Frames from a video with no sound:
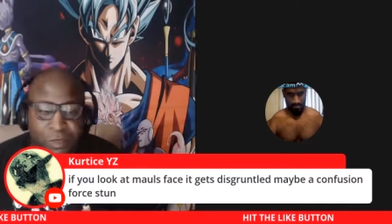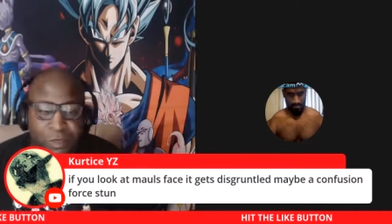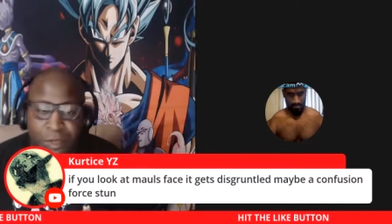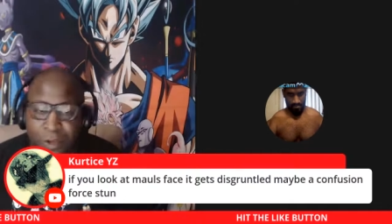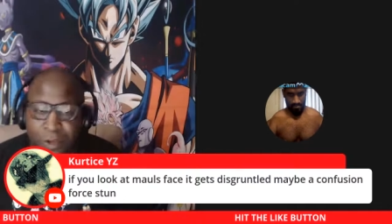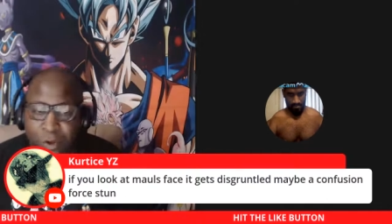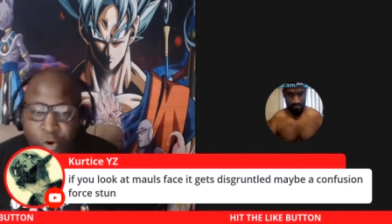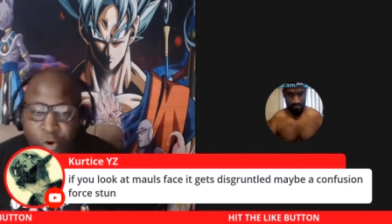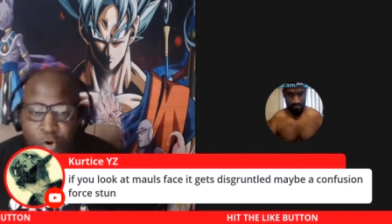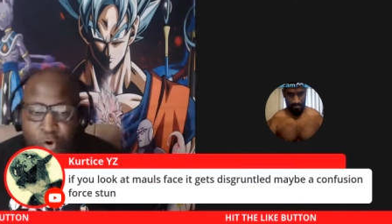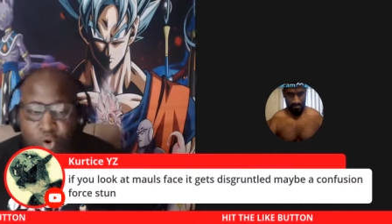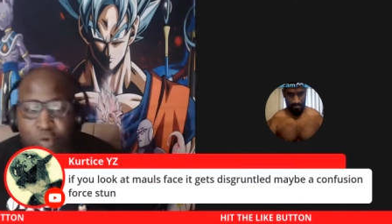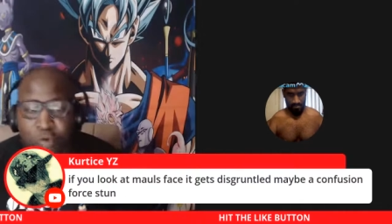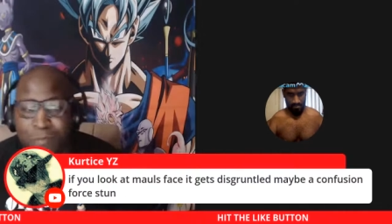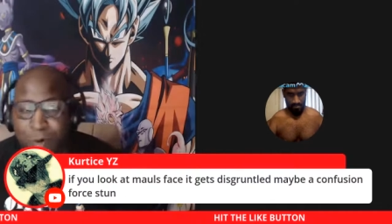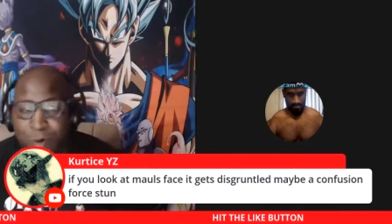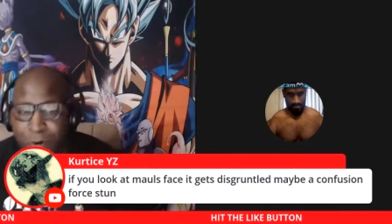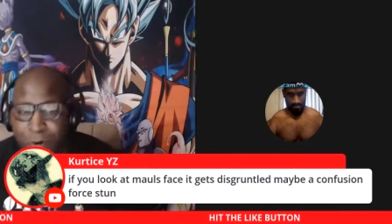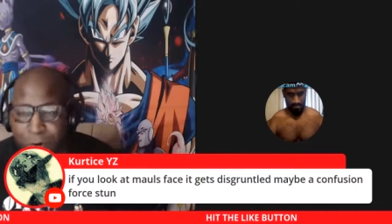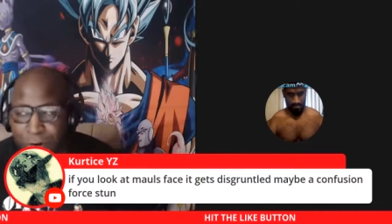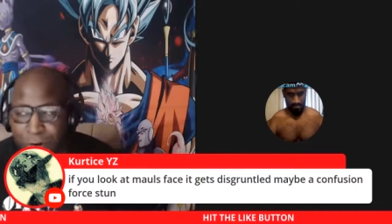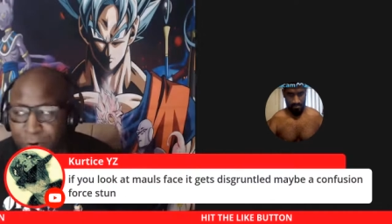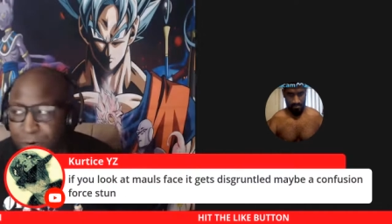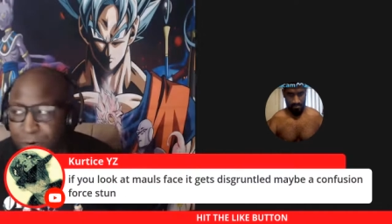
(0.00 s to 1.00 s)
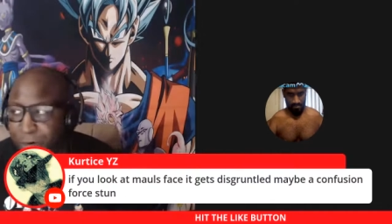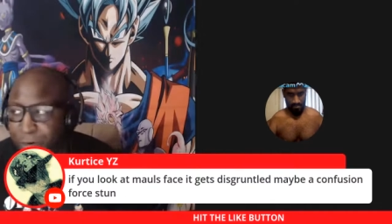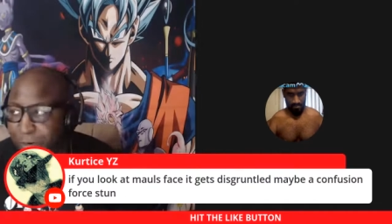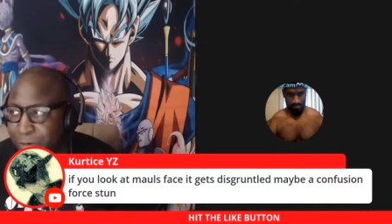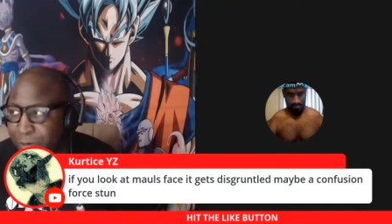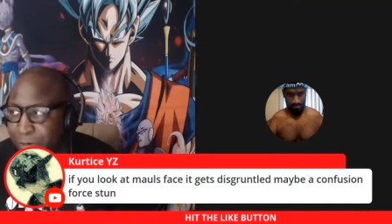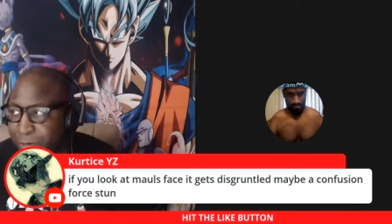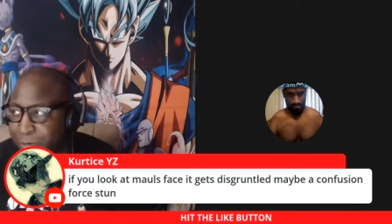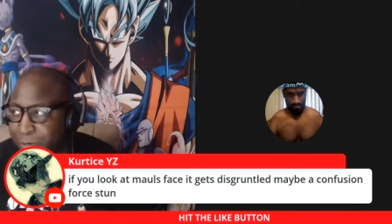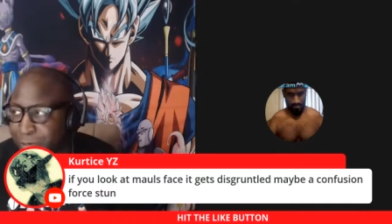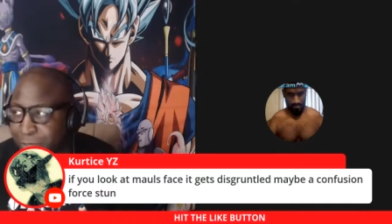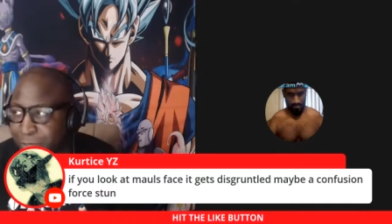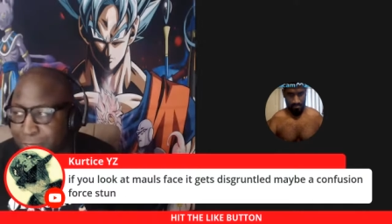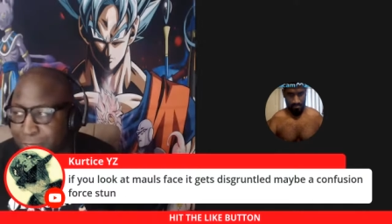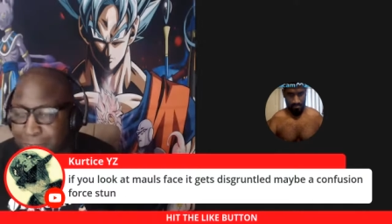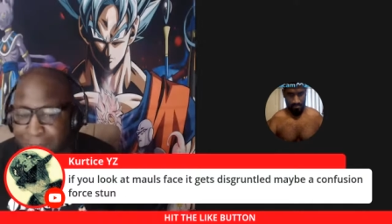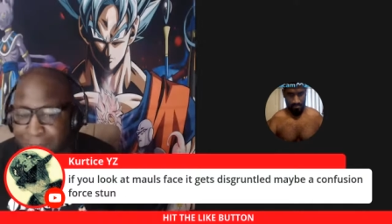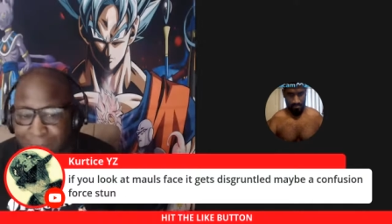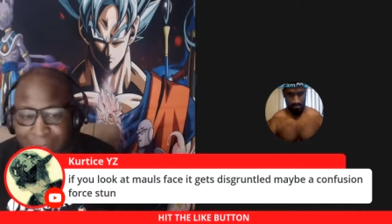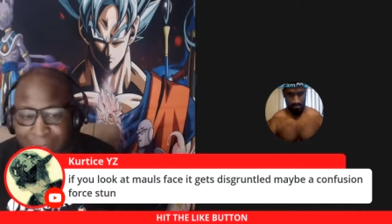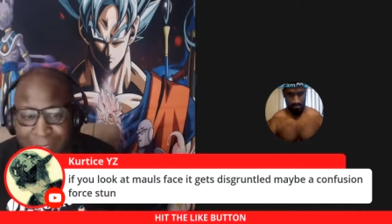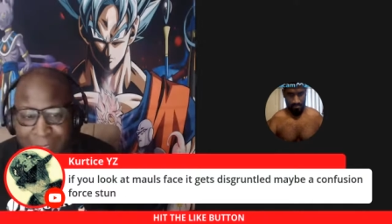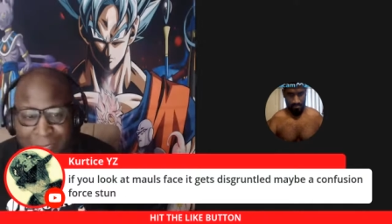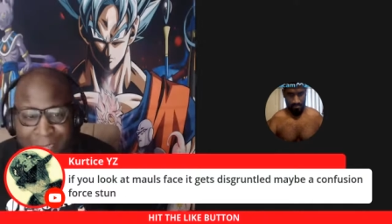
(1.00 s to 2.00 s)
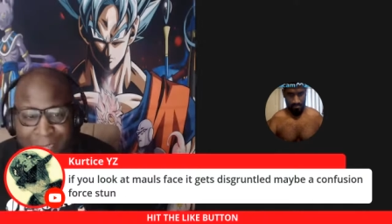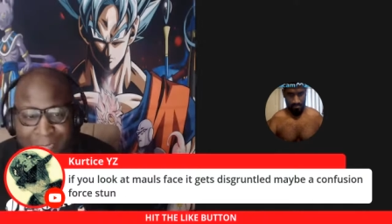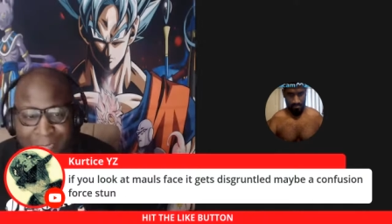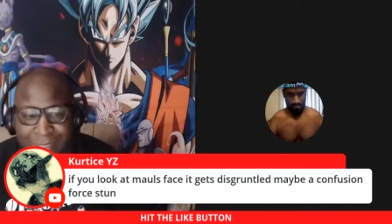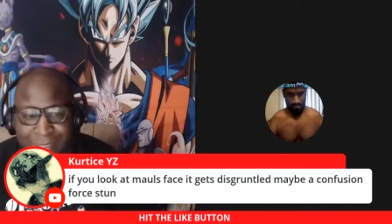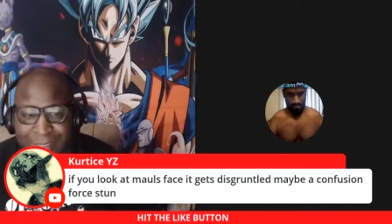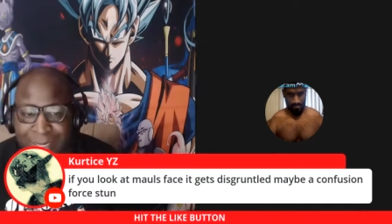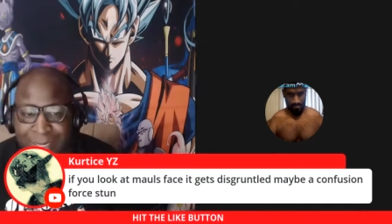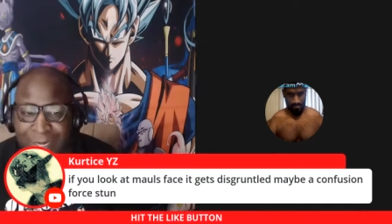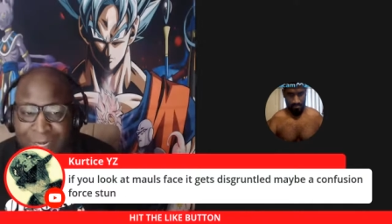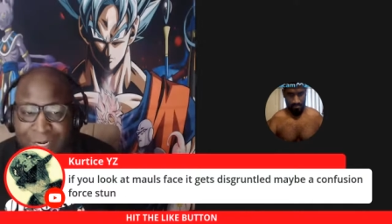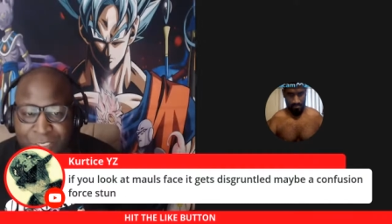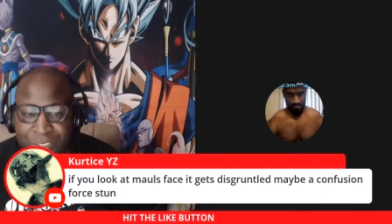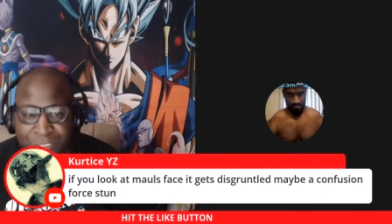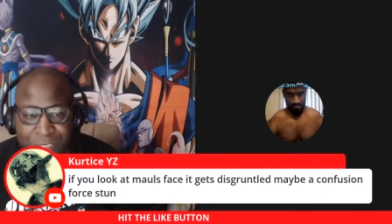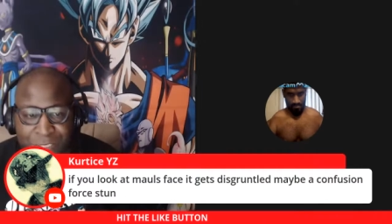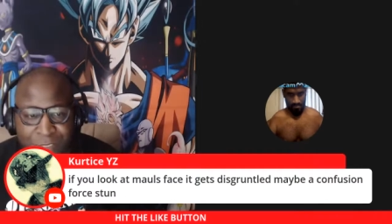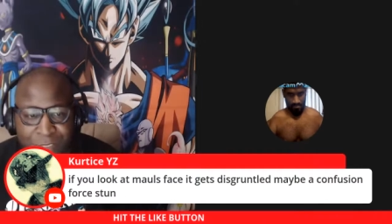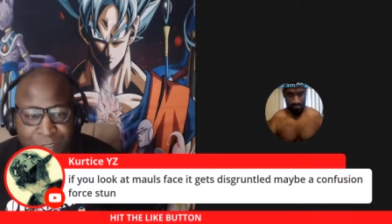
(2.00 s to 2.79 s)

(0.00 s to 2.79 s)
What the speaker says: uber intelligent